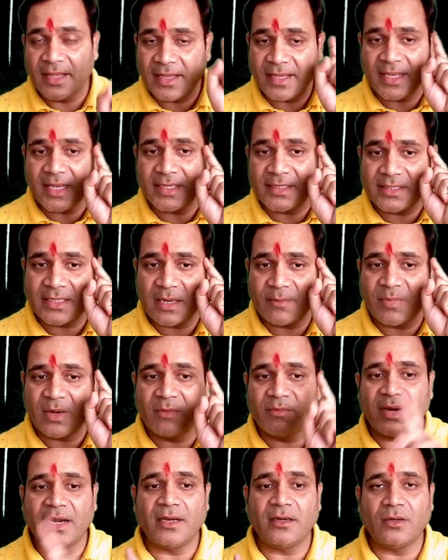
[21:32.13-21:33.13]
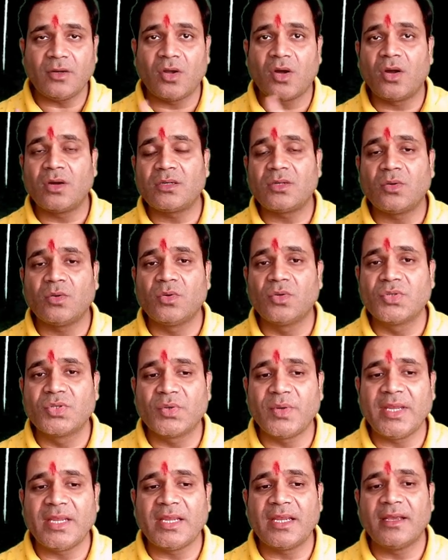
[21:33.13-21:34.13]
Yes, keep in mind, not
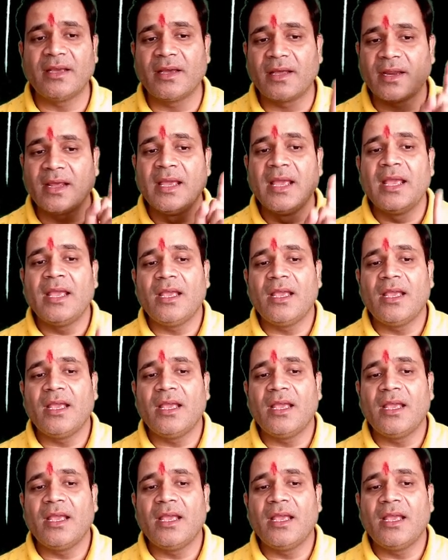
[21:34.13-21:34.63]
holozoic here.